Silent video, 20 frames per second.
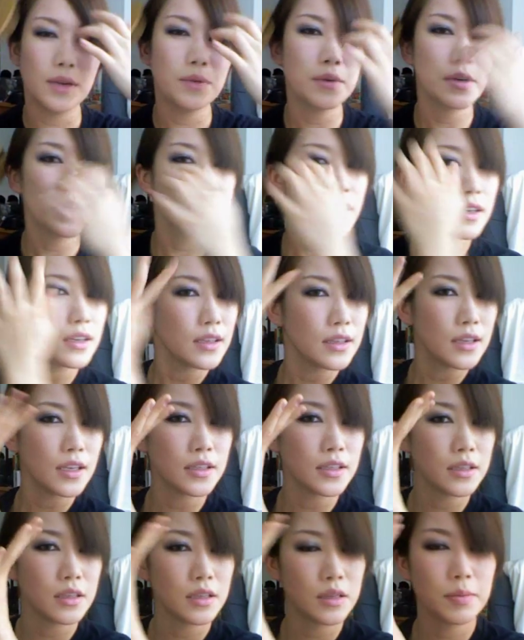We're not gonna
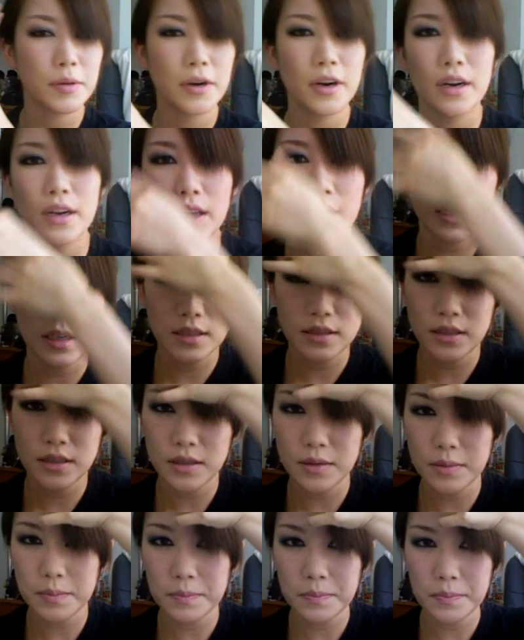touch this part yet,
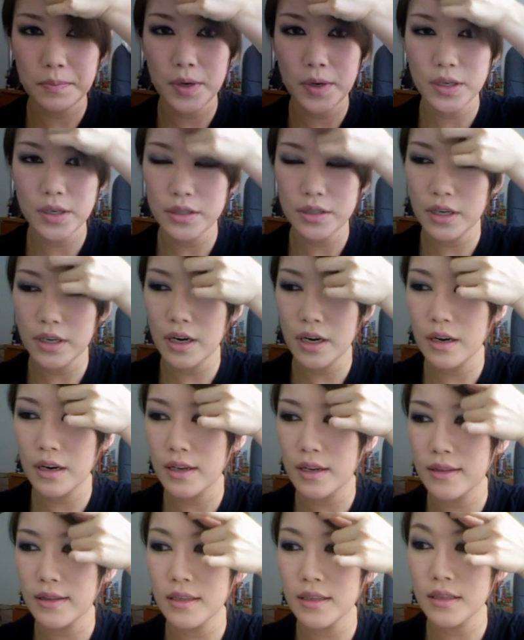just part your hair,
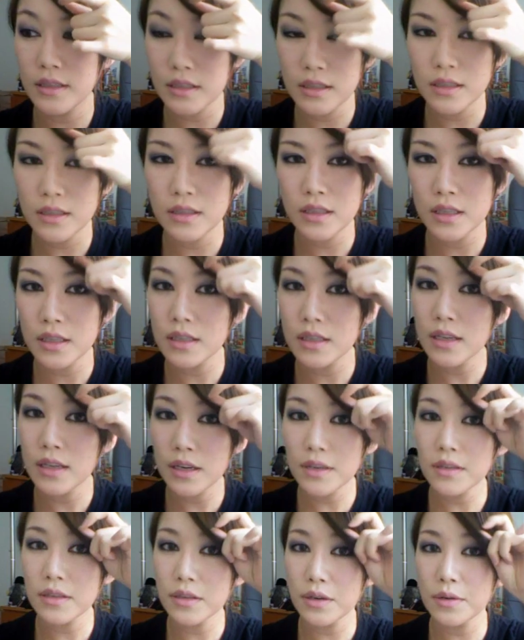and this is
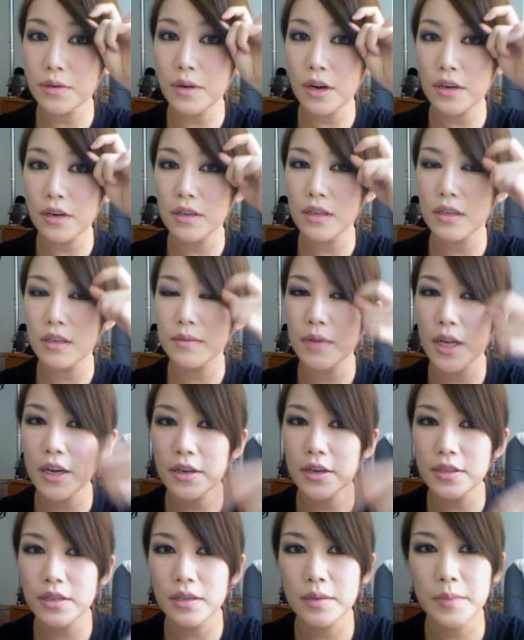how your hair
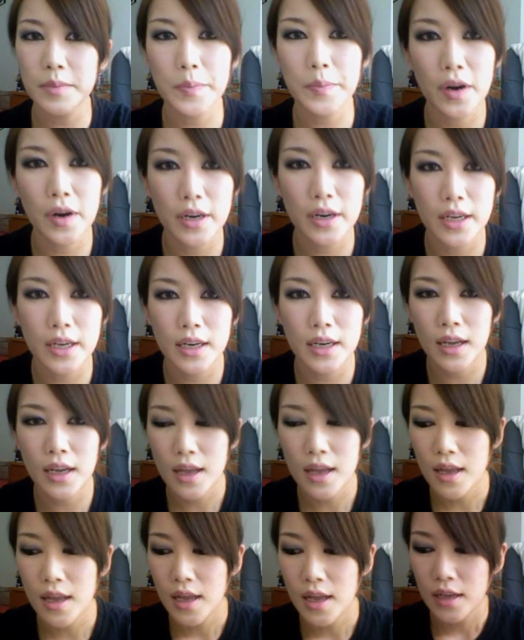is gonna be parted.
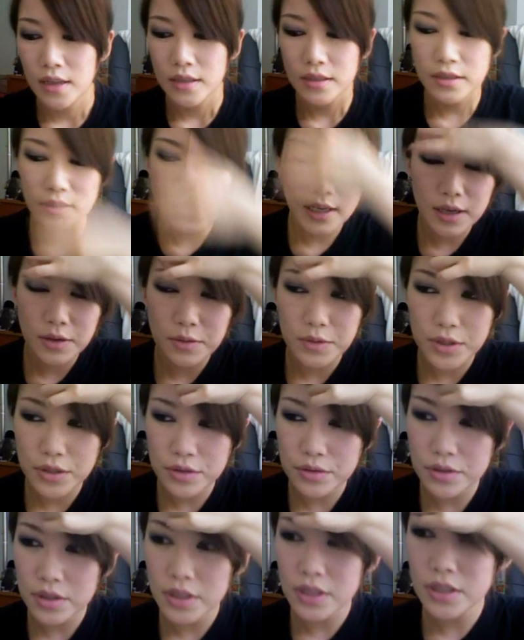So now what
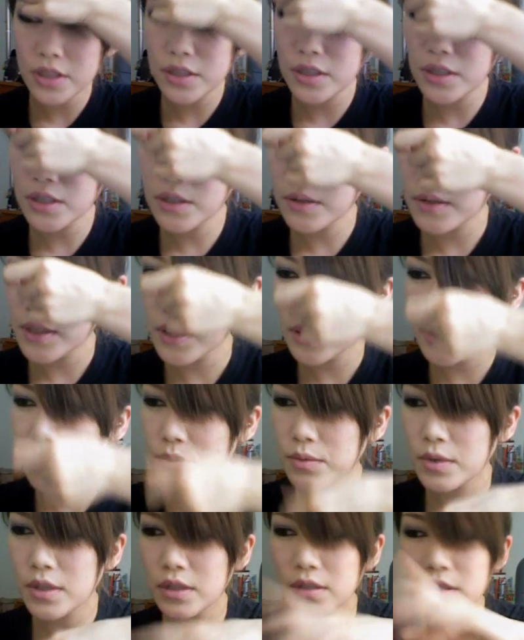you're gonna do is you
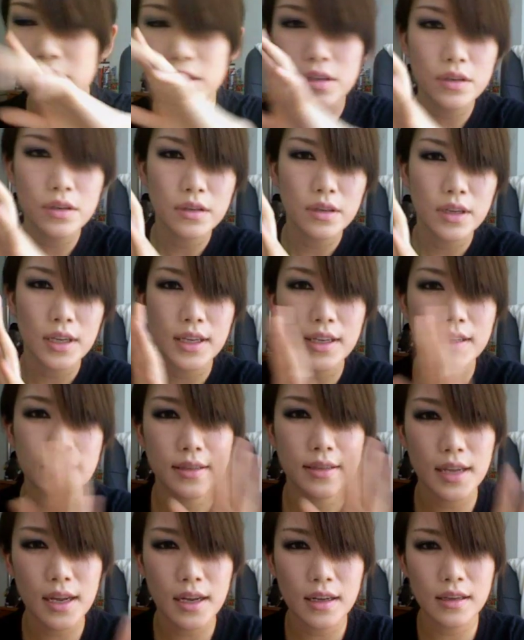want to know like
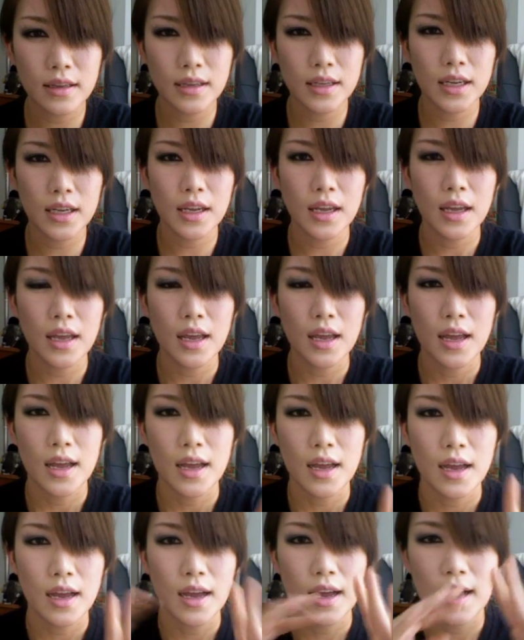exactly
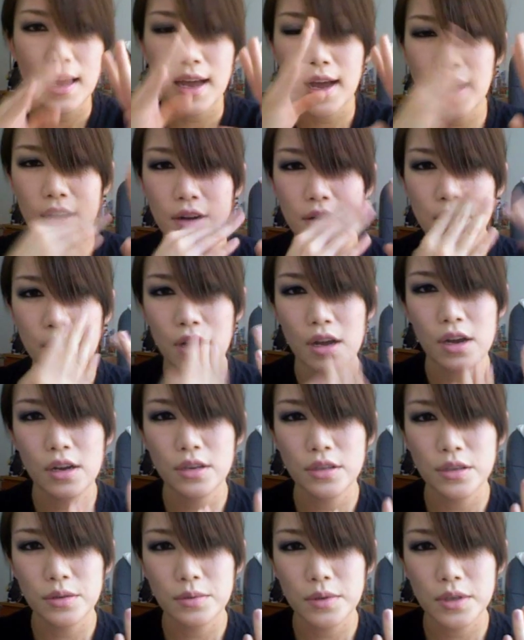how
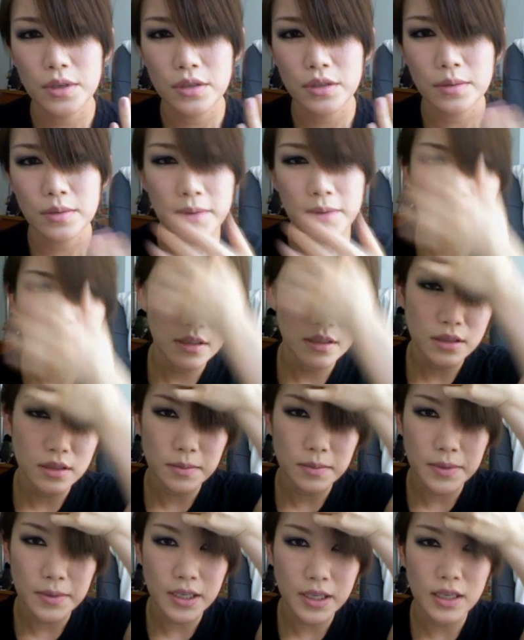long you want your bangs to
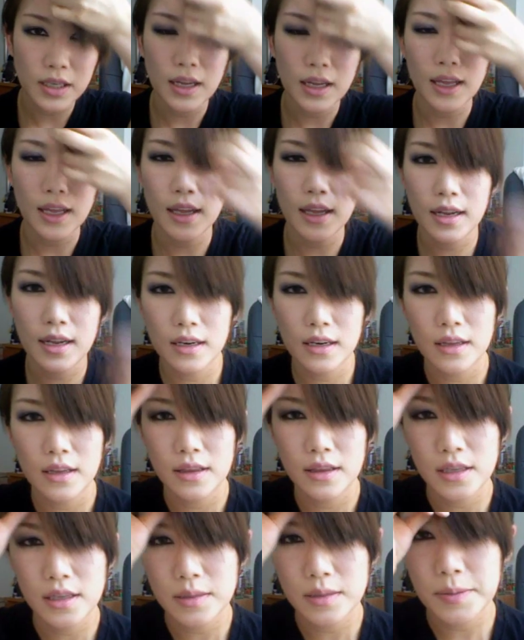be, and
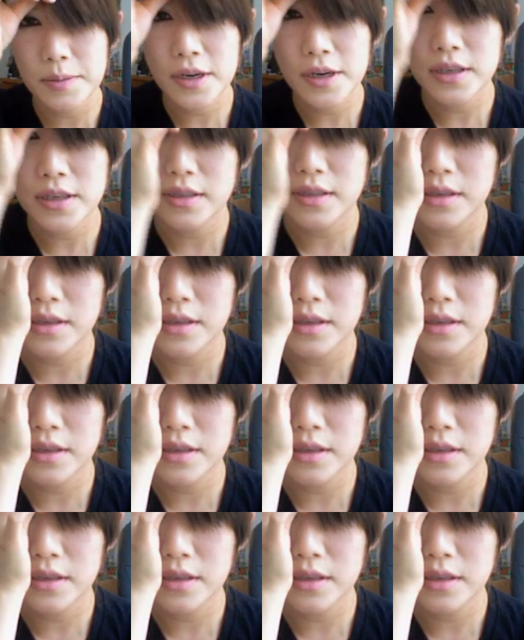this part is